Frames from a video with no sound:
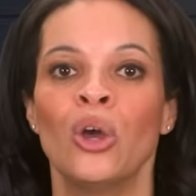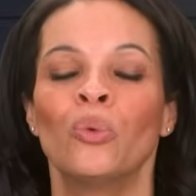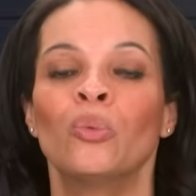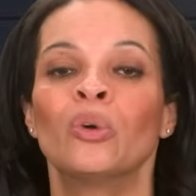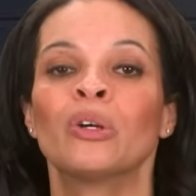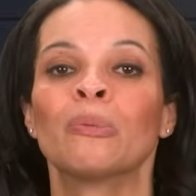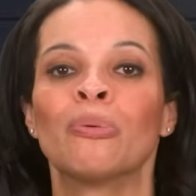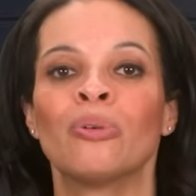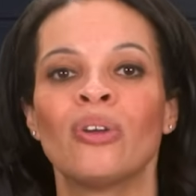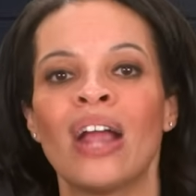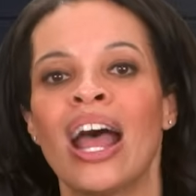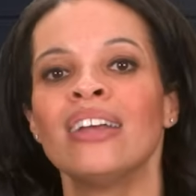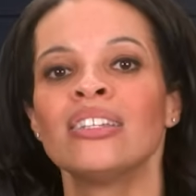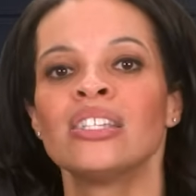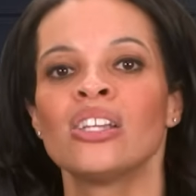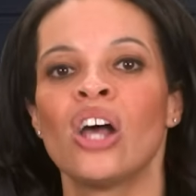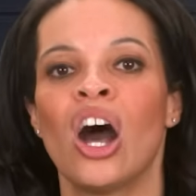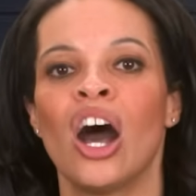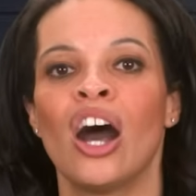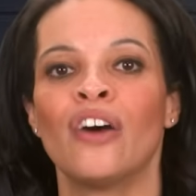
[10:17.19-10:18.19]
we're proud
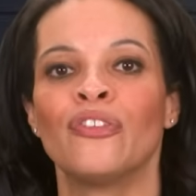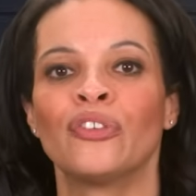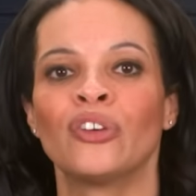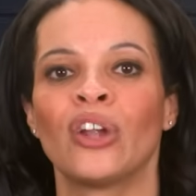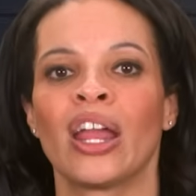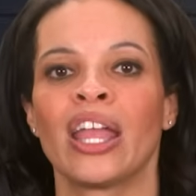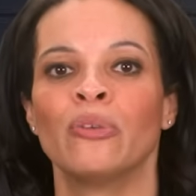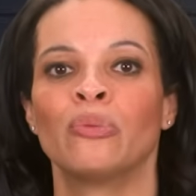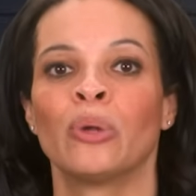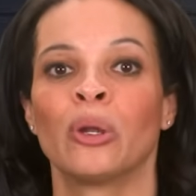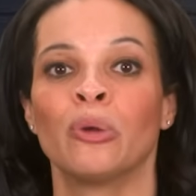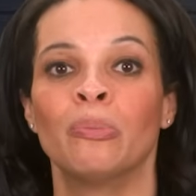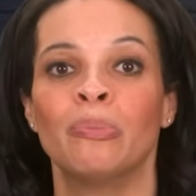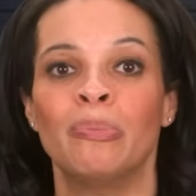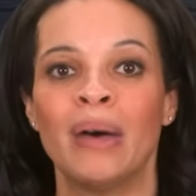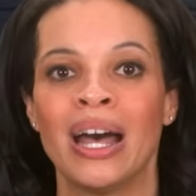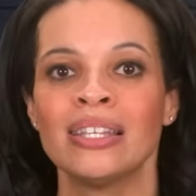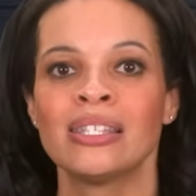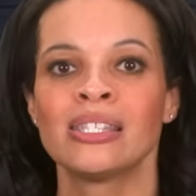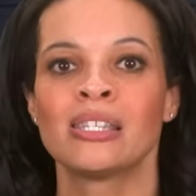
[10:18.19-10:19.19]
to offer a
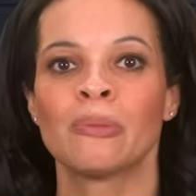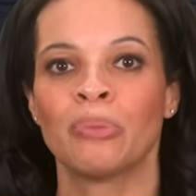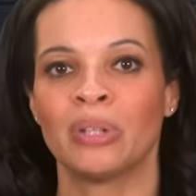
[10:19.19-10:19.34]
robust